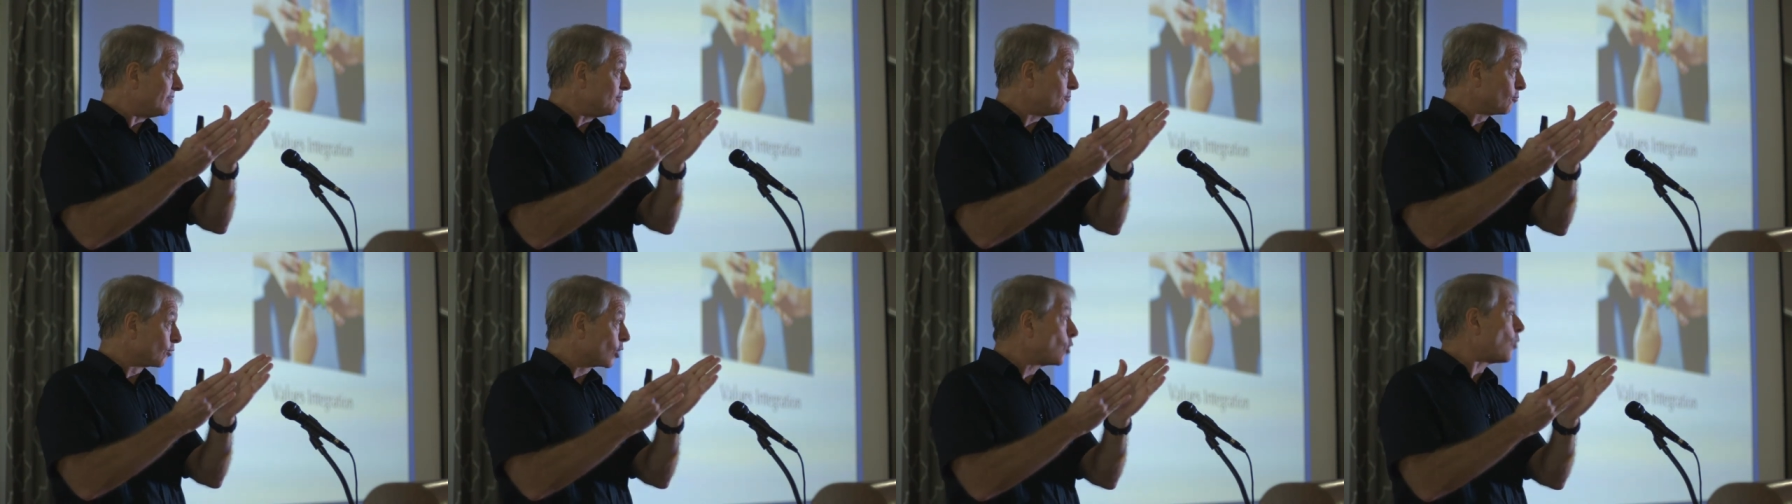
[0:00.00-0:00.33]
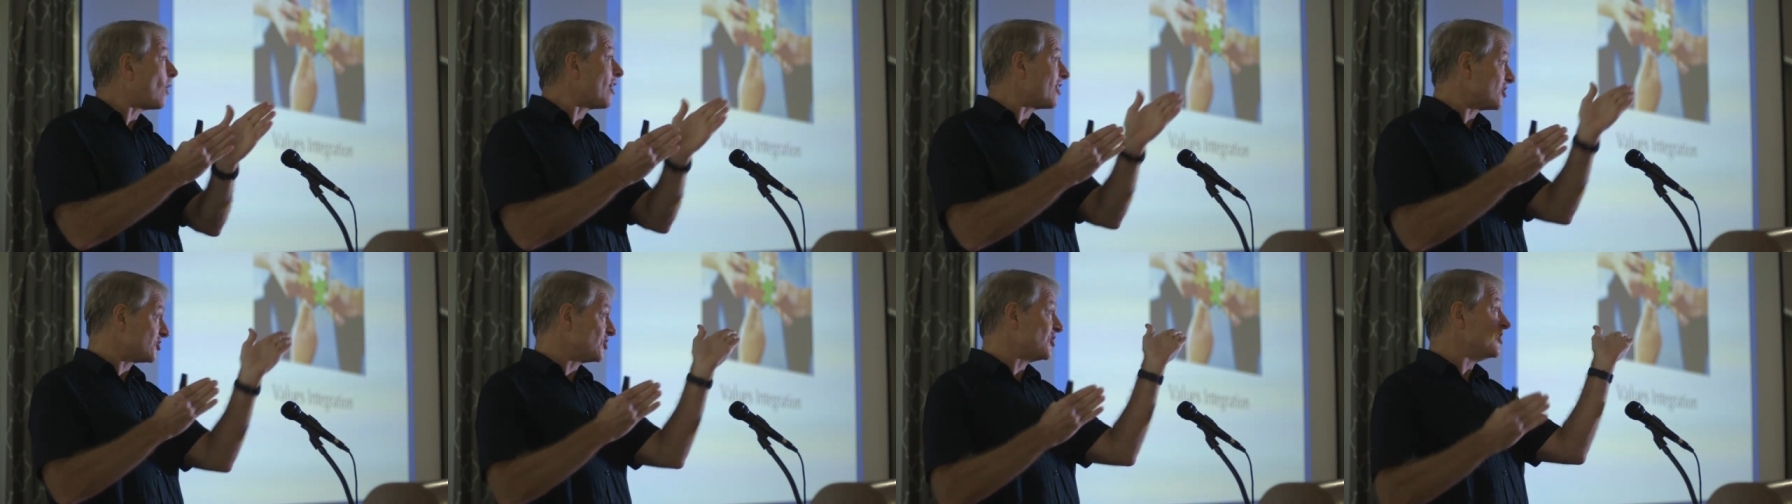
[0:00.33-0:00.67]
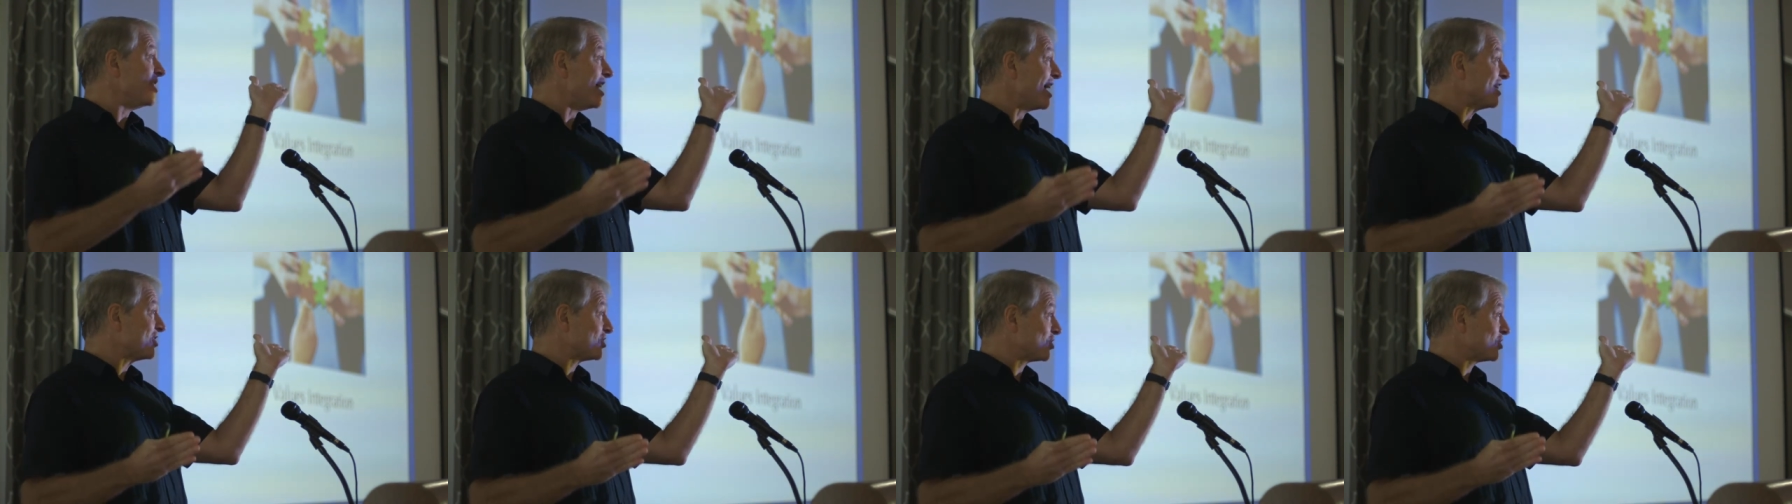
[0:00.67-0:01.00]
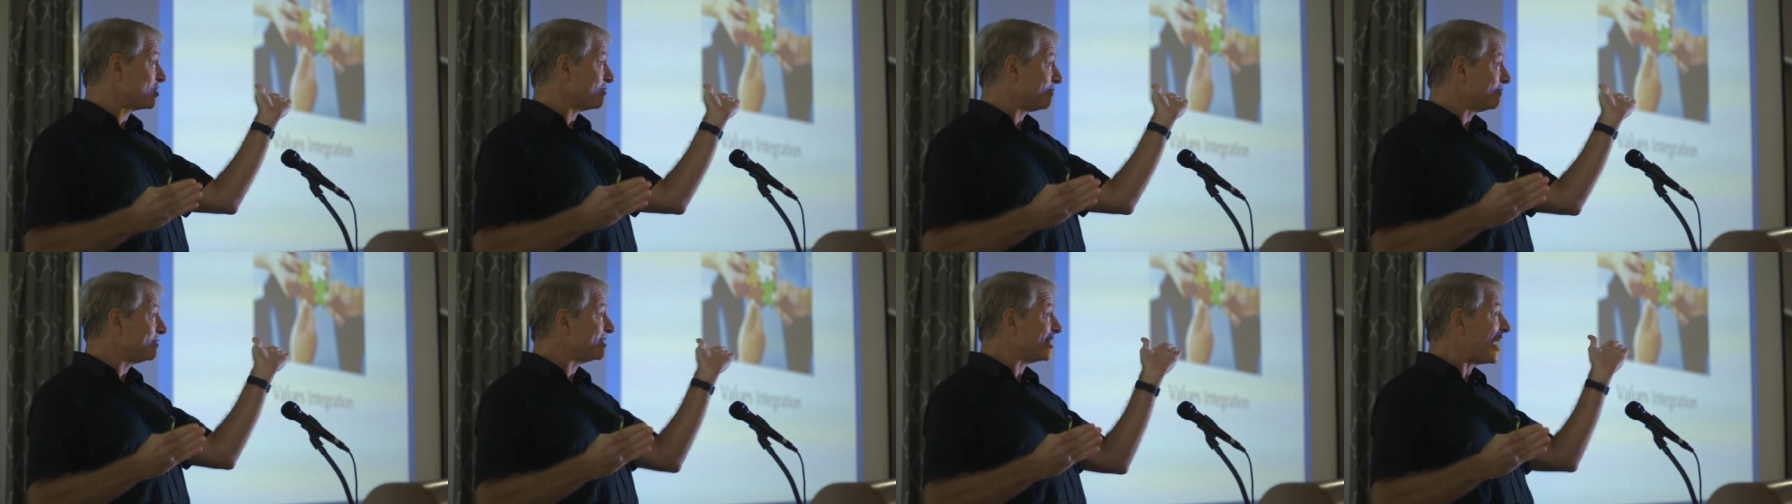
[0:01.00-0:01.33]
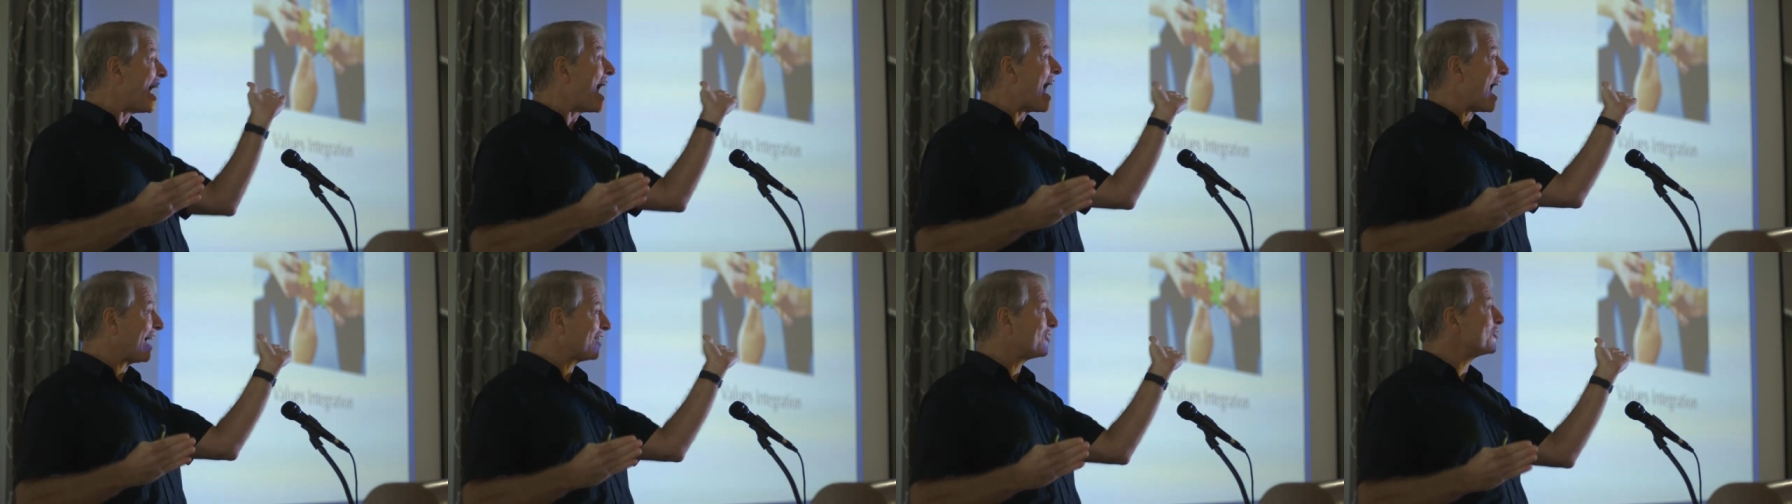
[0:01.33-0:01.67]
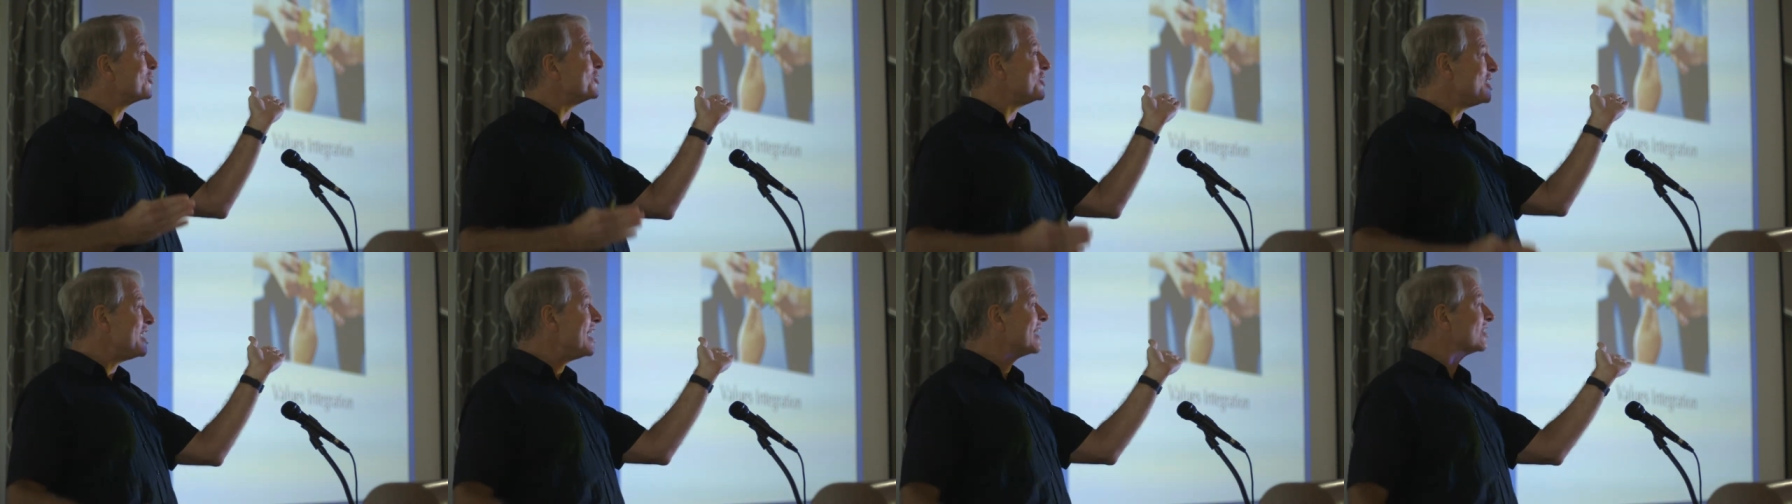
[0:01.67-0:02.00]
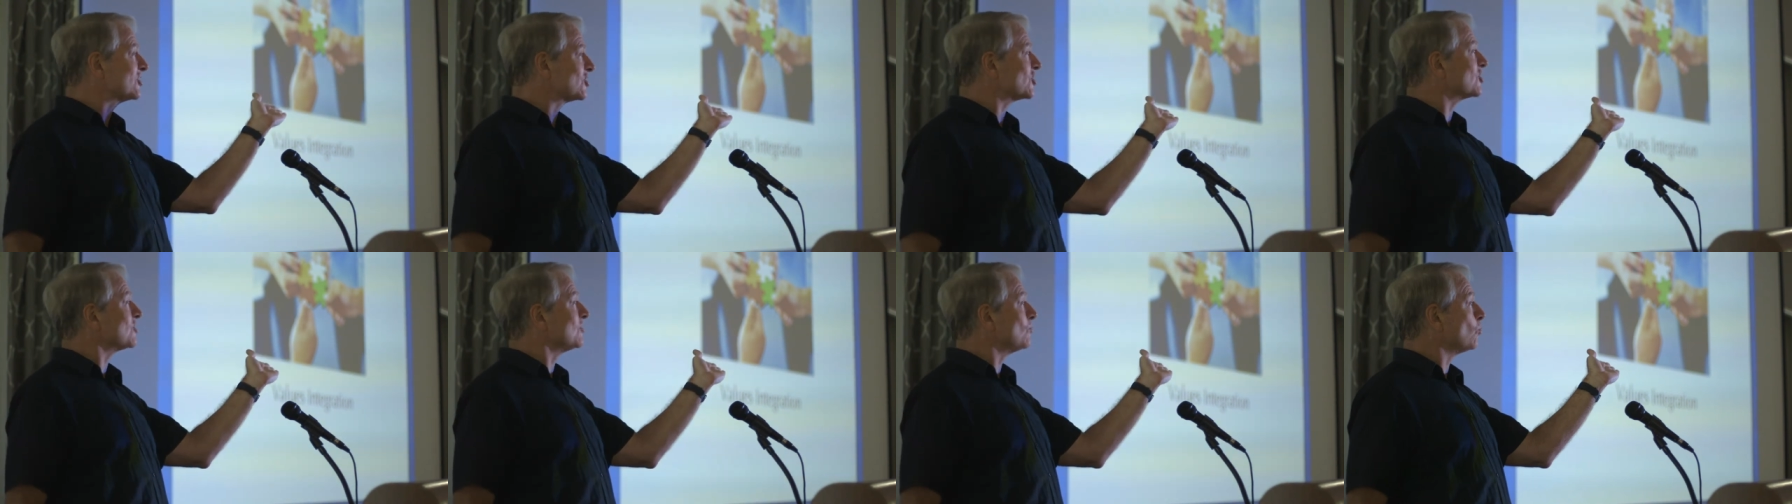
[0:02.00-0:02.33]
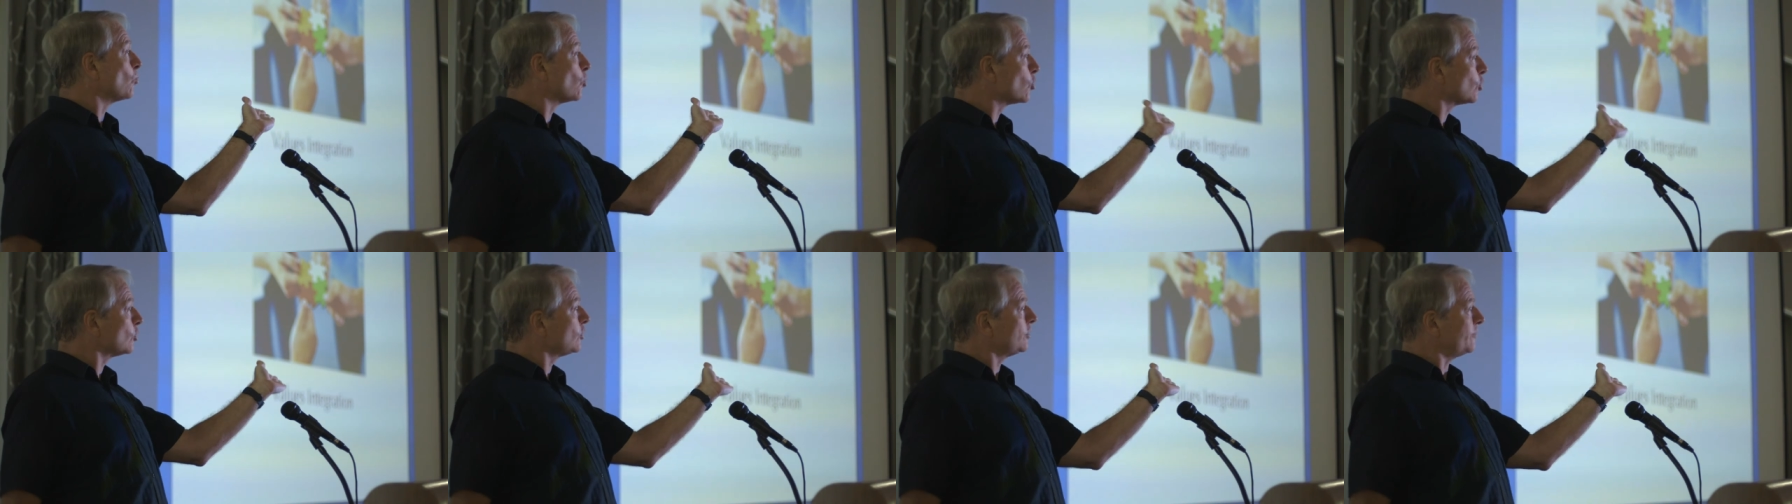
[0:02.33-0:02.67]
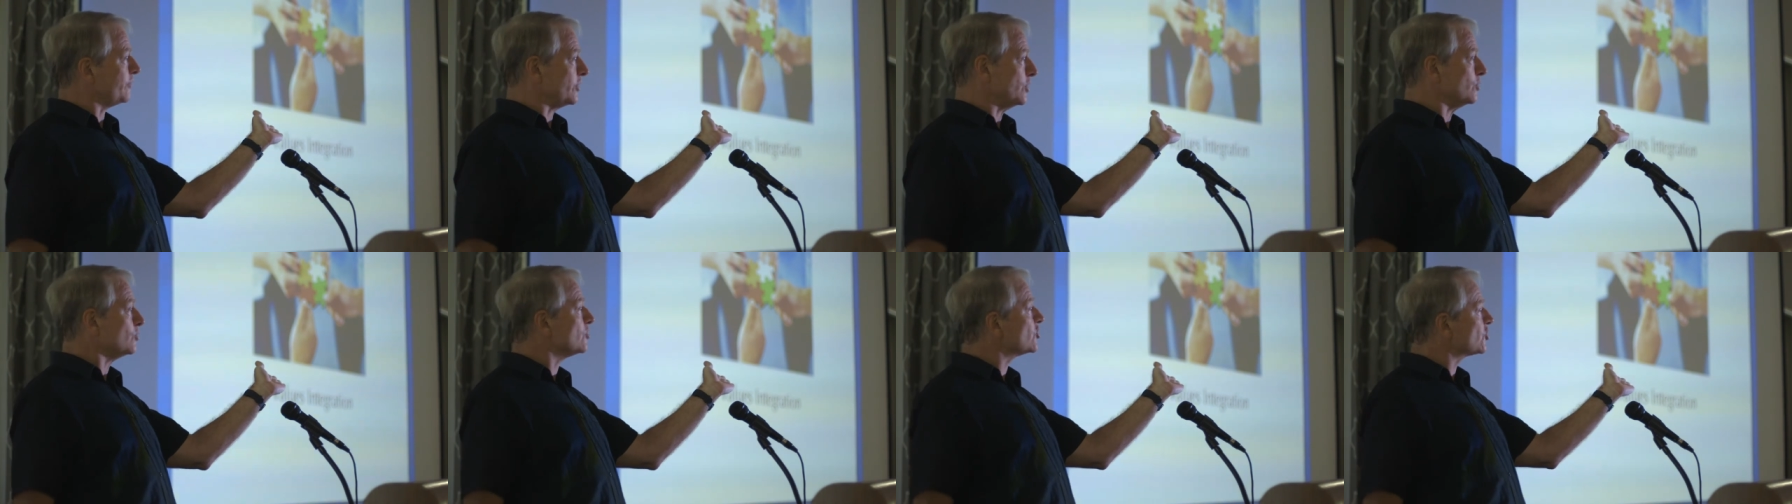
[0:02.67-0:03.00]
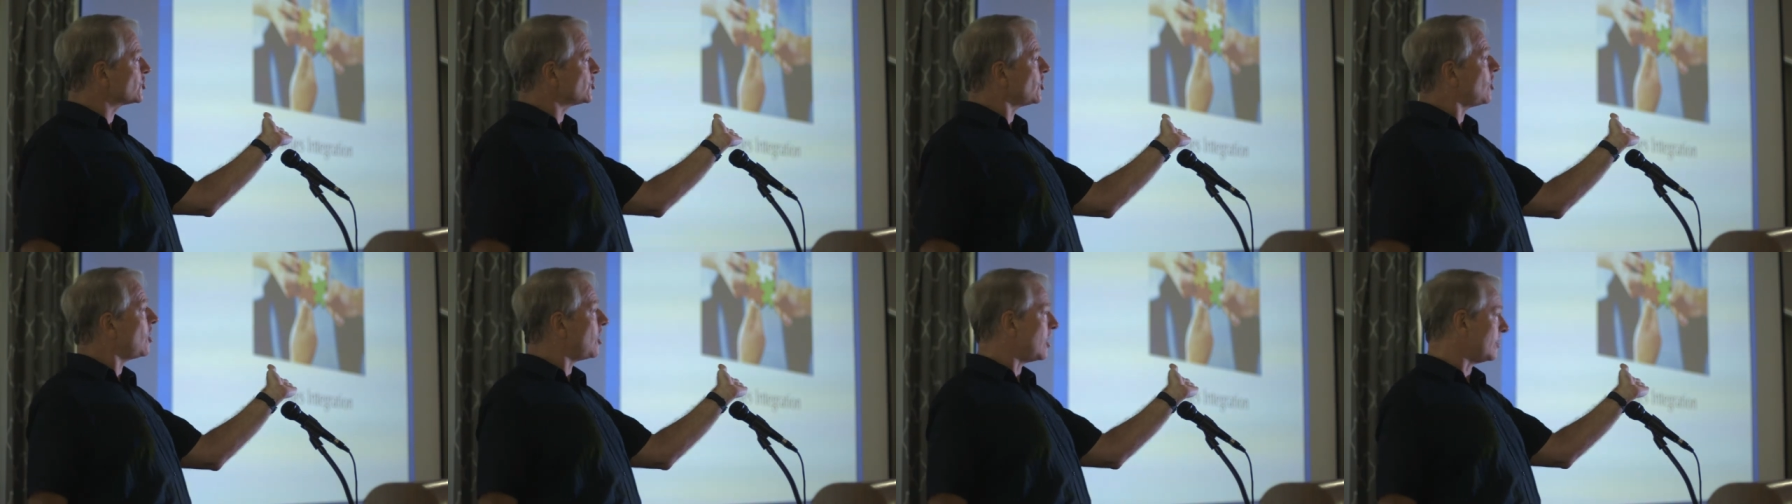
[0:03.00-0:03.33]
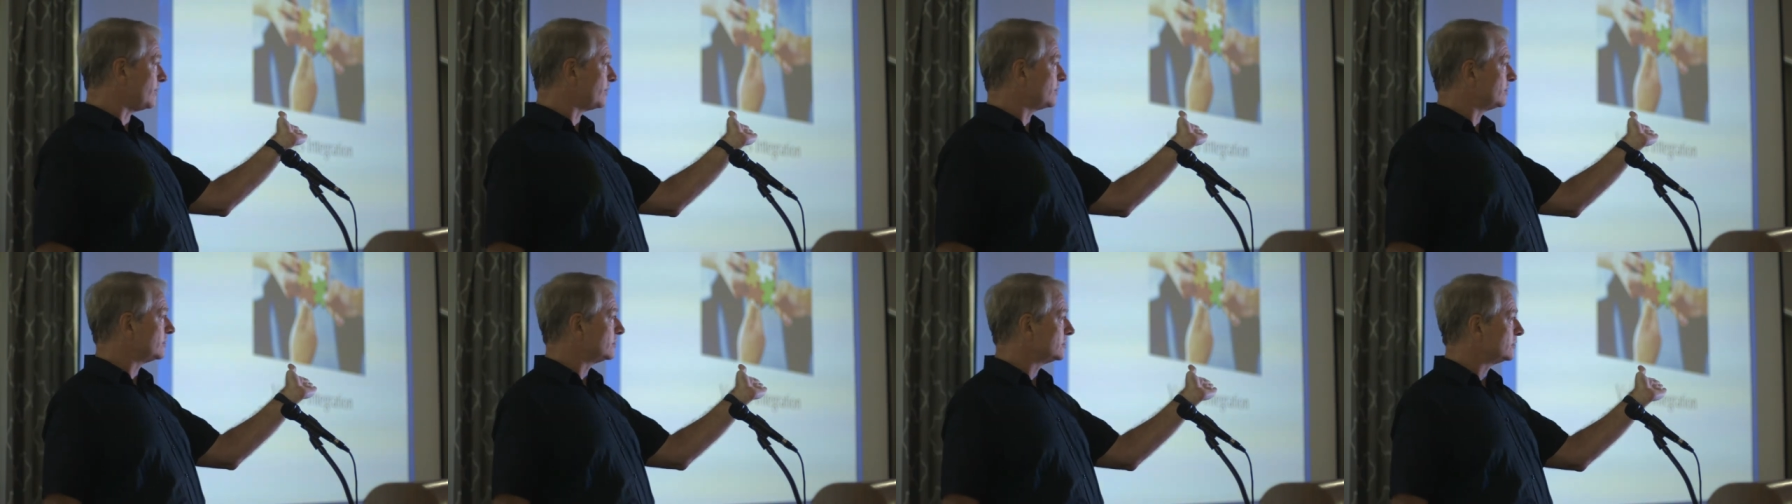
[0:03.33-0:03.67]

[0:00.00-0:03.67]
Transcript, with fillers: requires the next tack or the next worldview to solve.